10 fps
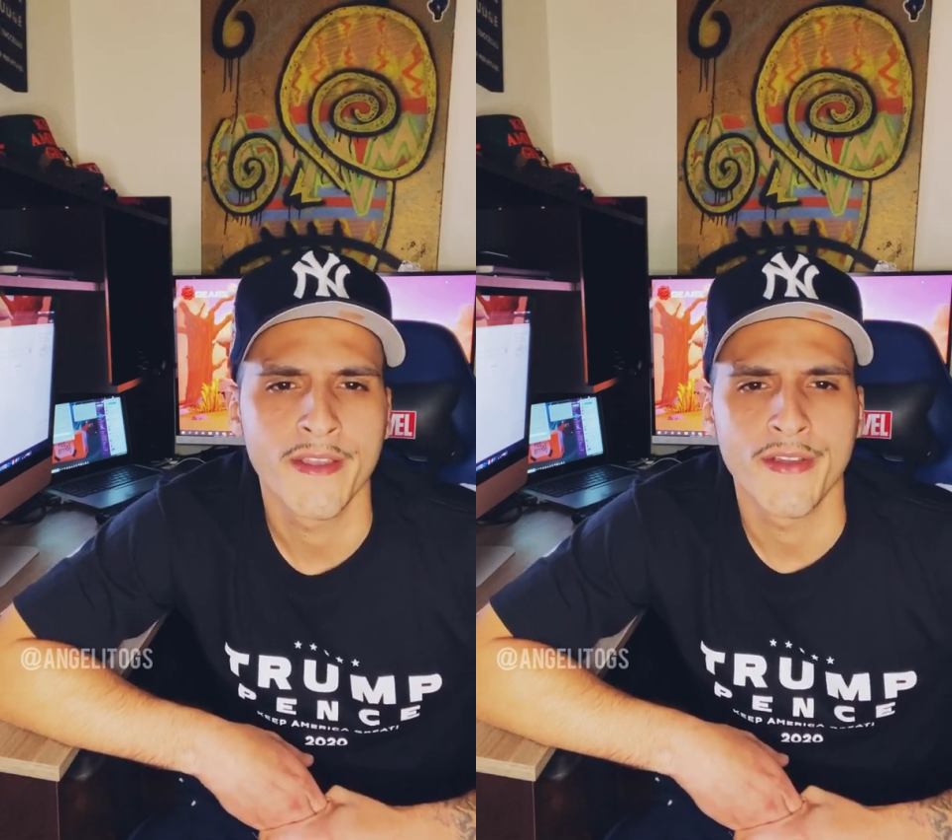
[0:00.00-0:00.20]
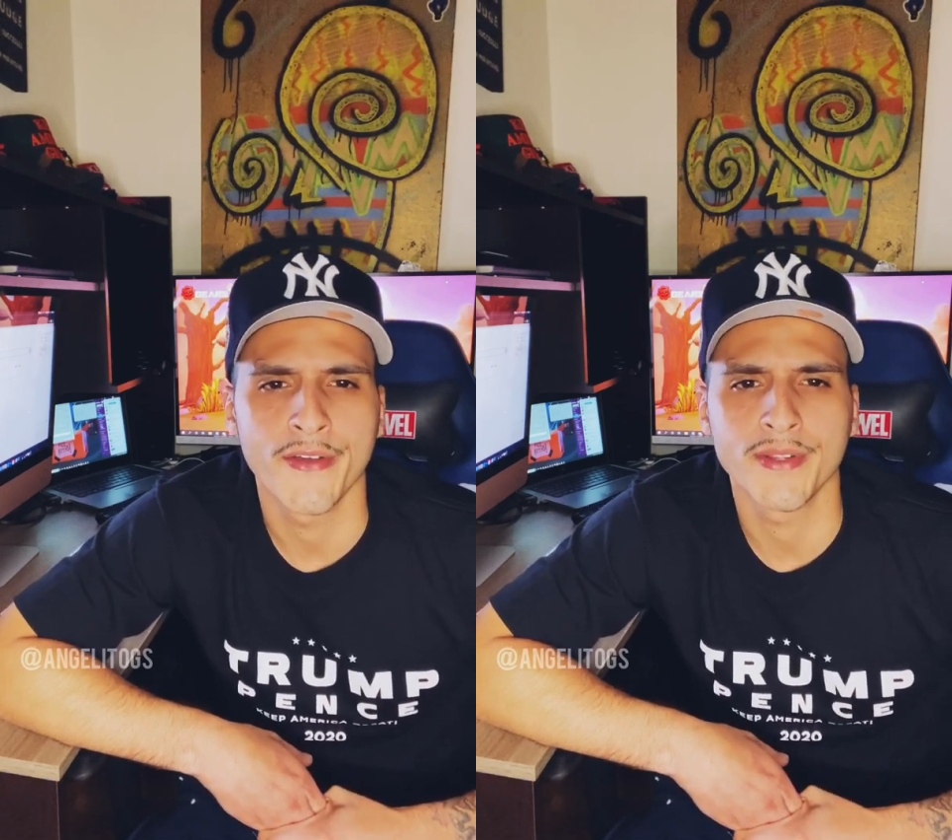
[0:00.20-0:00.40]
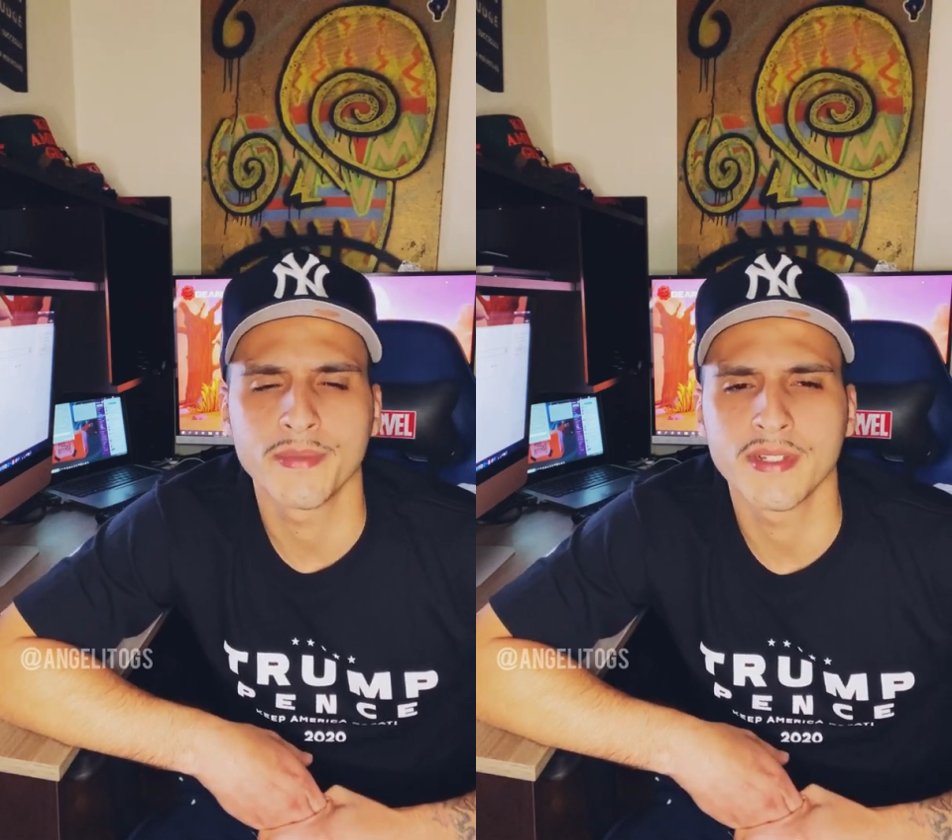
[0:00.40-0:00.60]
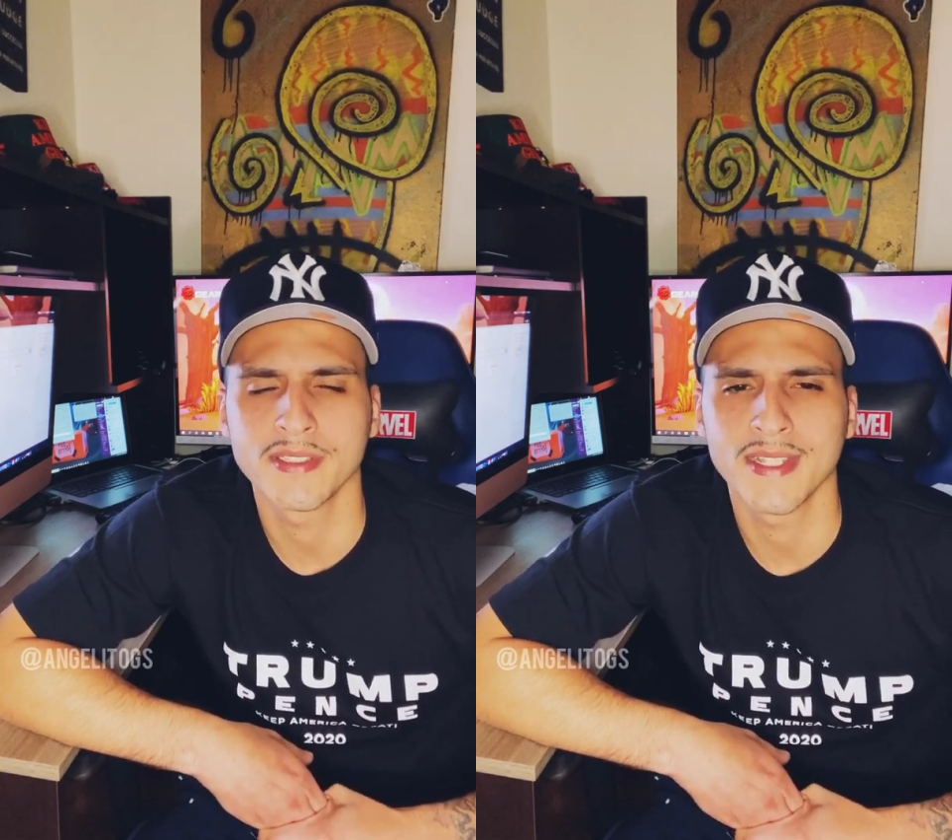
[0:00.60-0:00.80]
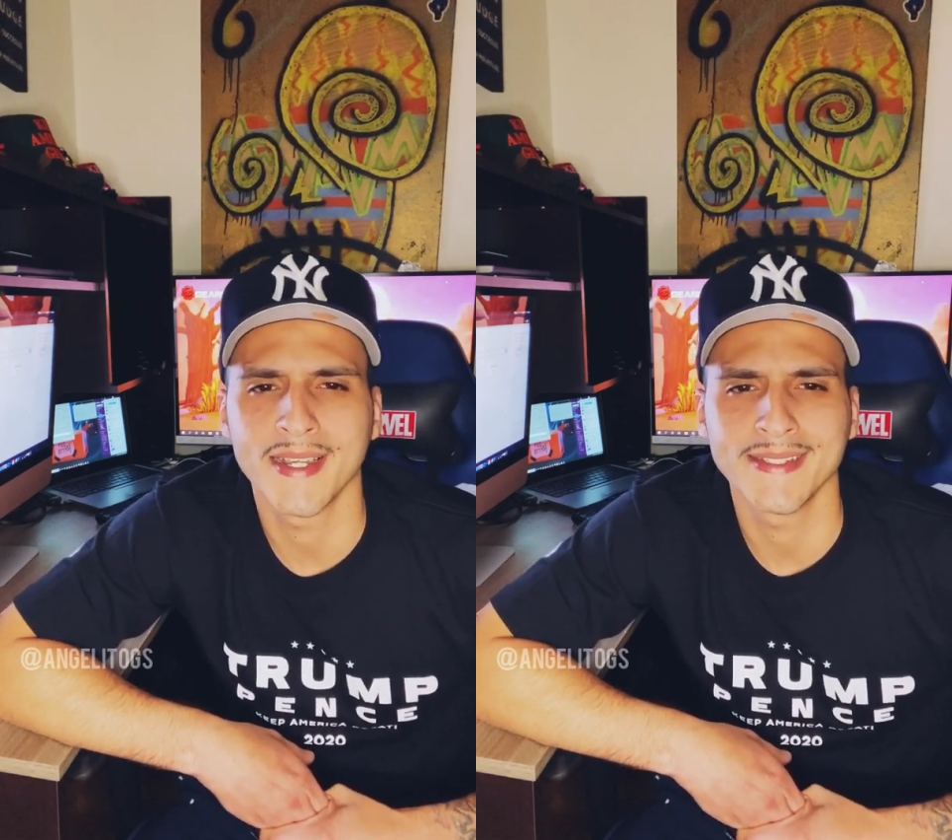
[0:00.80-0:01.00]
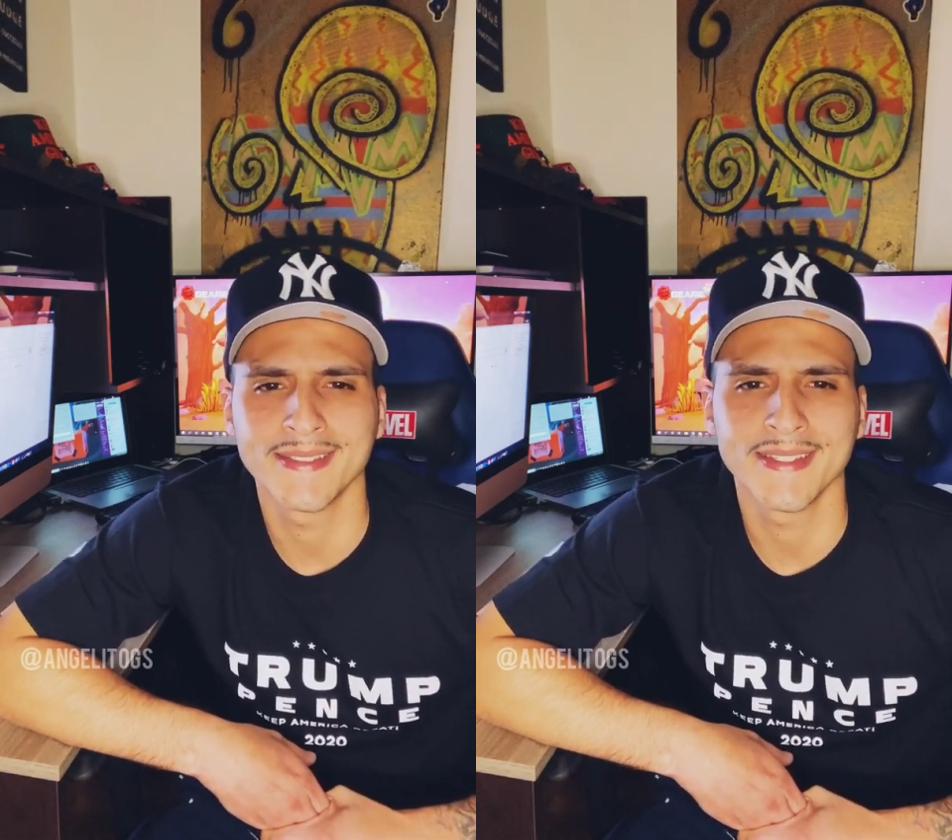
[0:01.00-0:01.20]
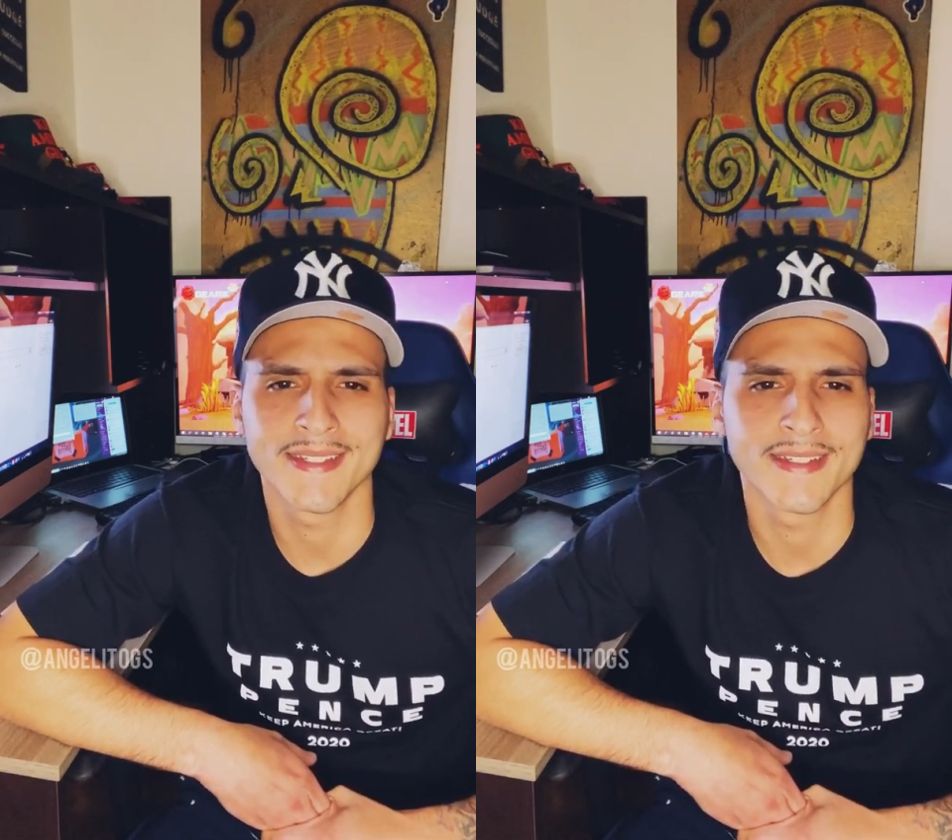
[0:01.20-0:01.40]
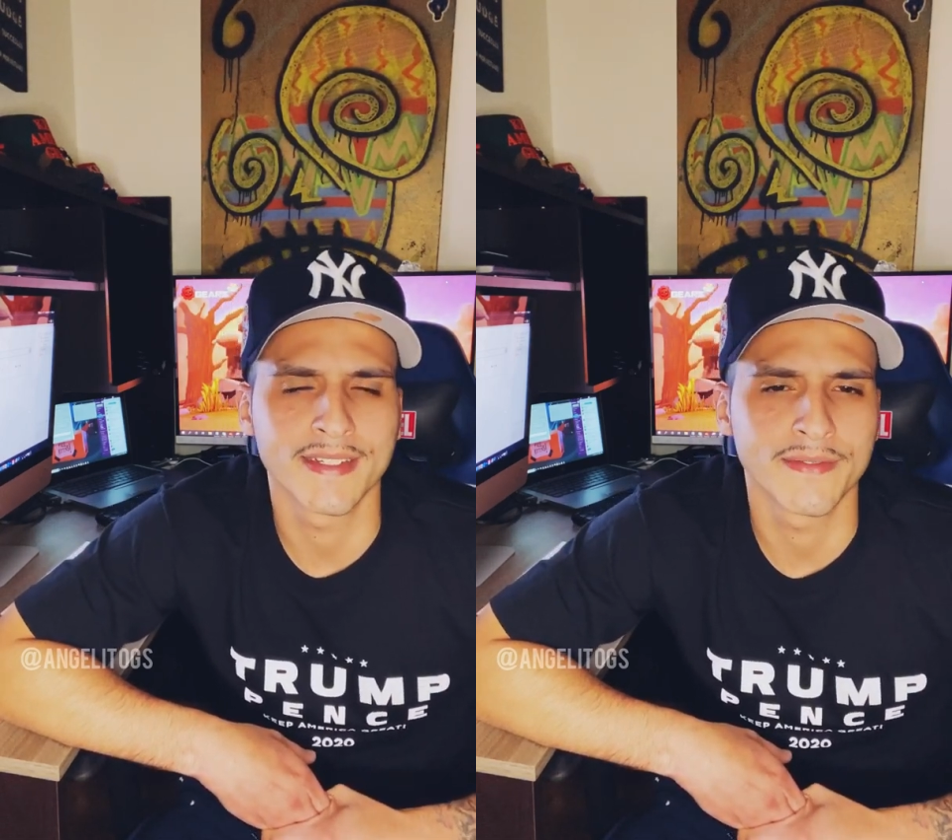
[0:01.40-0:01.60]
only because the
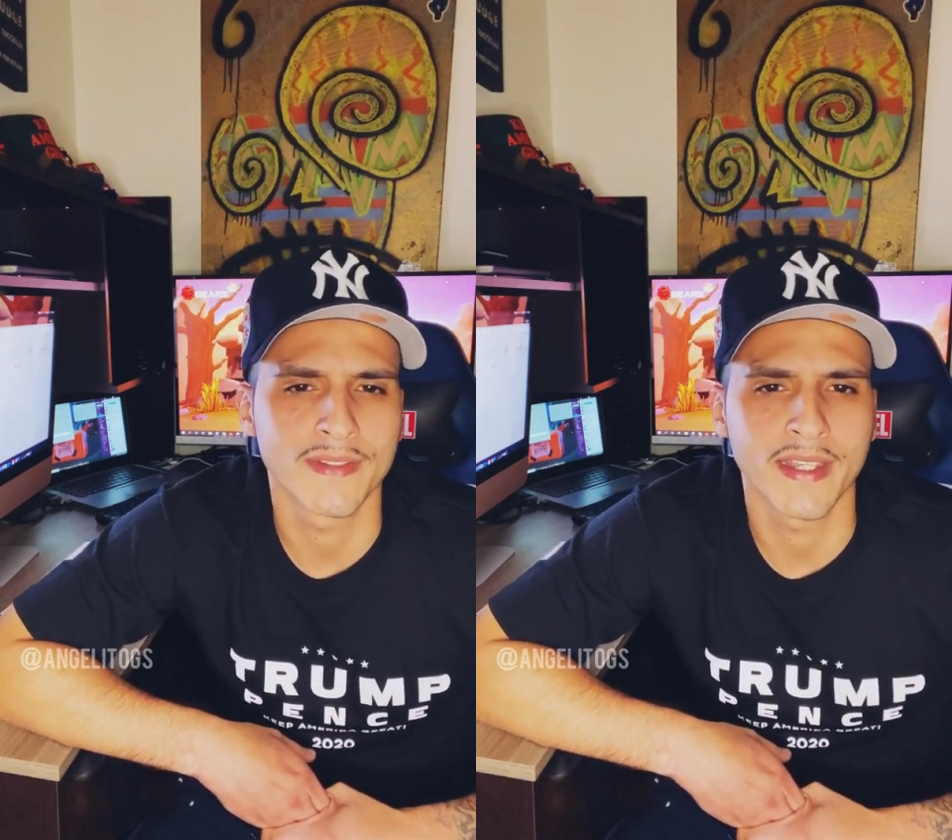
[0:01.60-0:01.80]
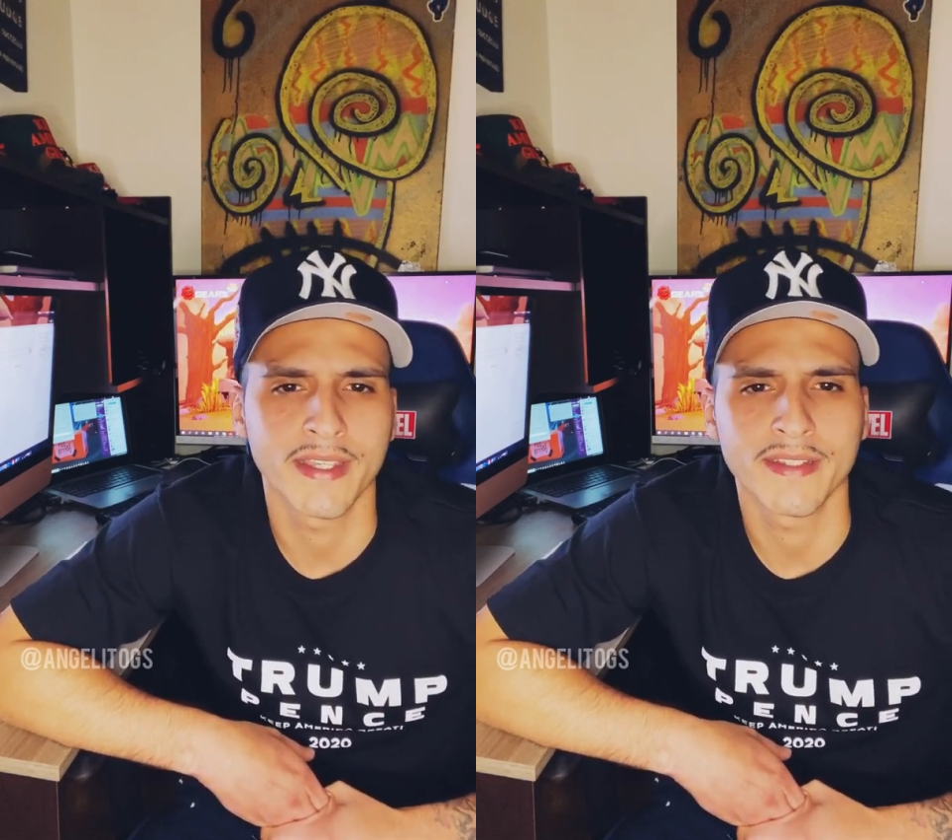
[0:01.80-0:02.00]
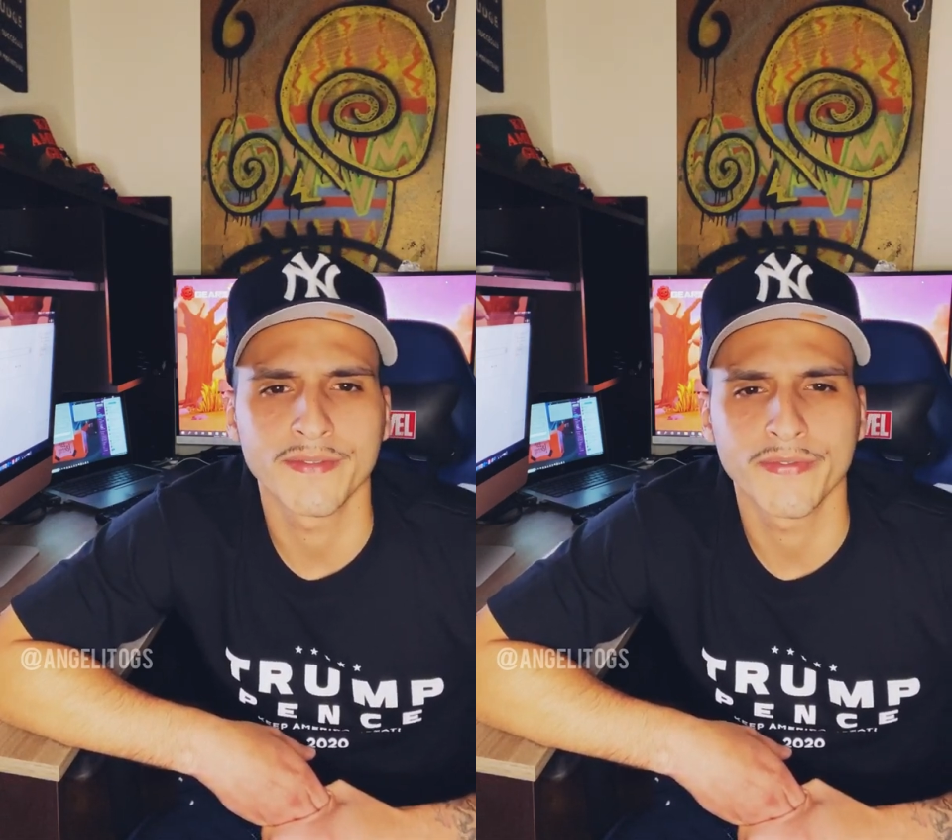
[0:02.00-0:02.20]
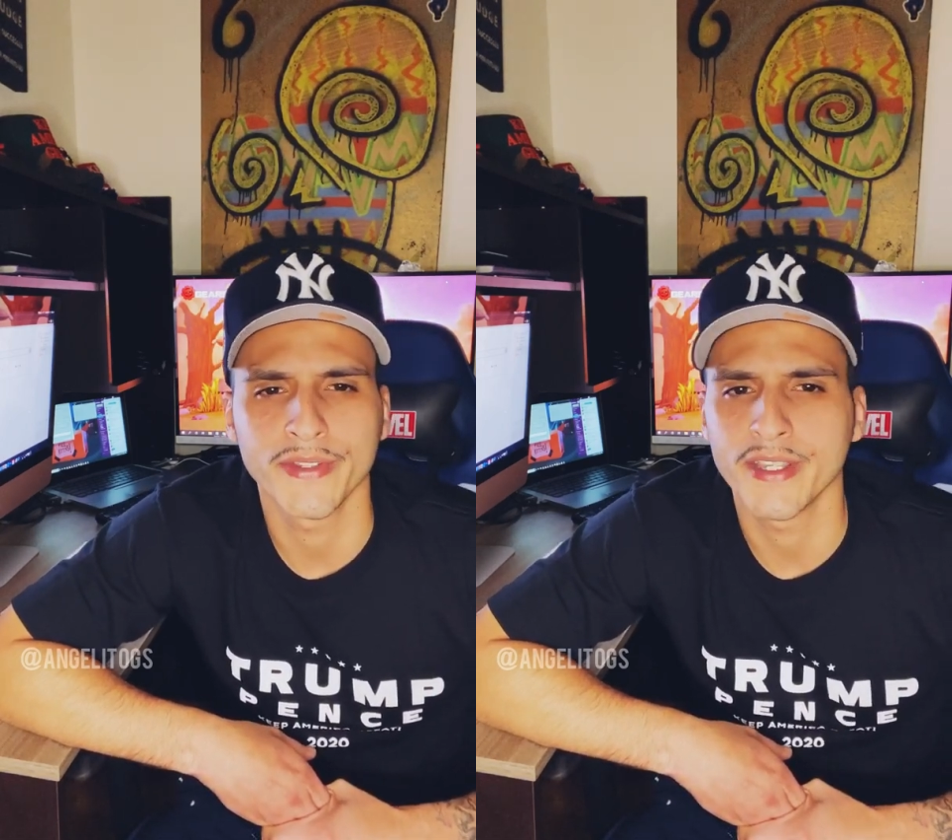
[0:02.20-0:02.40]
idea of like free